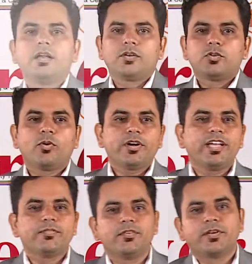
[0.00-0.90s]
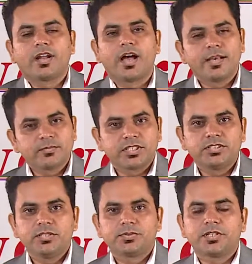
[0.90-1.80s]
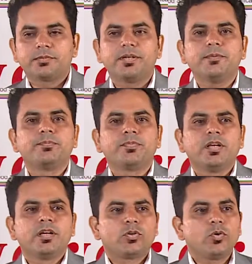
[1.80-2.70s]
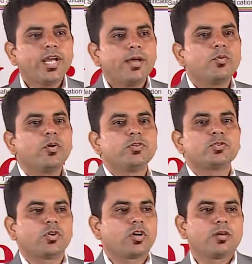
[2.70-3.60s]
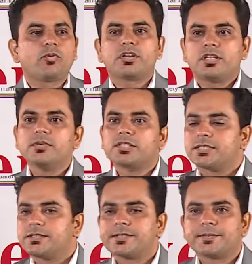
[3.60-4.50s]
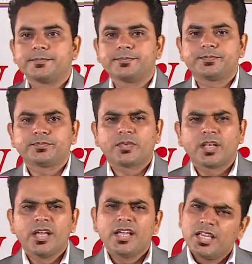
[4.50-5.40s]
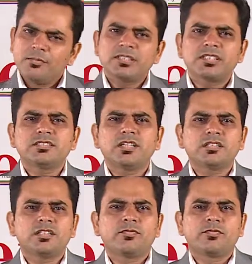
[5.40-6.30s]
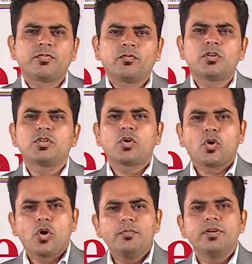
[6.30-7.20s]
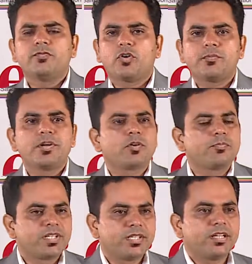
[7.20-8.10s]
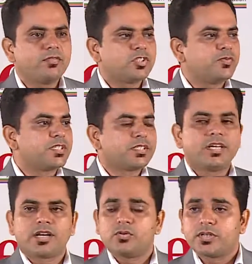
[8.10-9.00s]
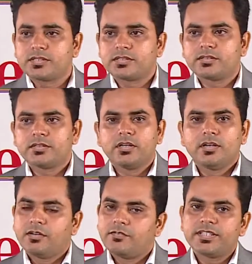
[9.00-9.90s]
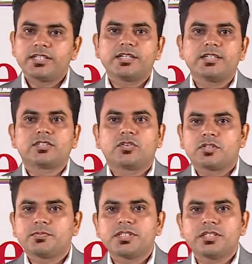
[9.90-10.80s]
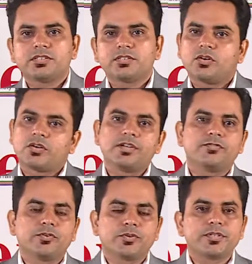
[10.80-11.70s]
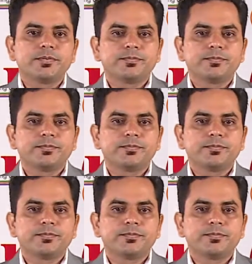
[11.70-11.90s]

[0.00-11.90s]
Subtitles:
Good morning everyone, I am Sanjeev Sharma. Today I am going to talk about emulsions. Emulsions are one of the common format of material which we see around us, whether it is cosmetics or in food.